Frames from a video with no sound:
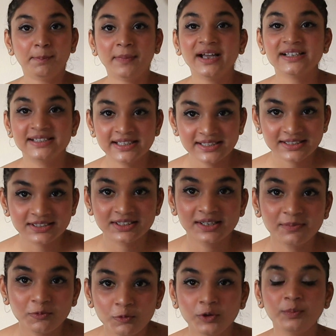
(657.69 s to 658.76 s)
My sixth
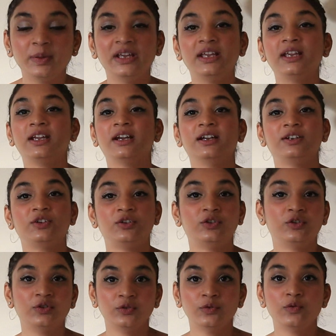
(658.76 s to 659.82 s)
tip would be
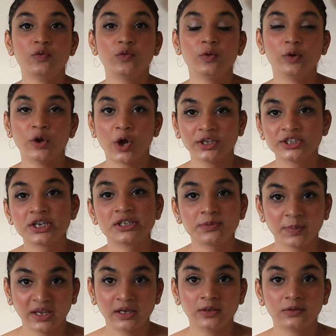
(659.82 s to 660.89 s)
to not
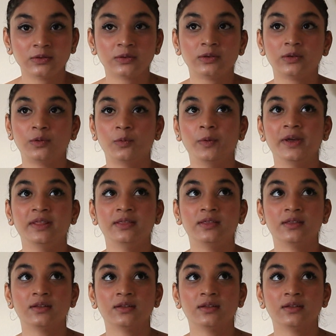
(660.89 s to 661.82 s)
just mingle with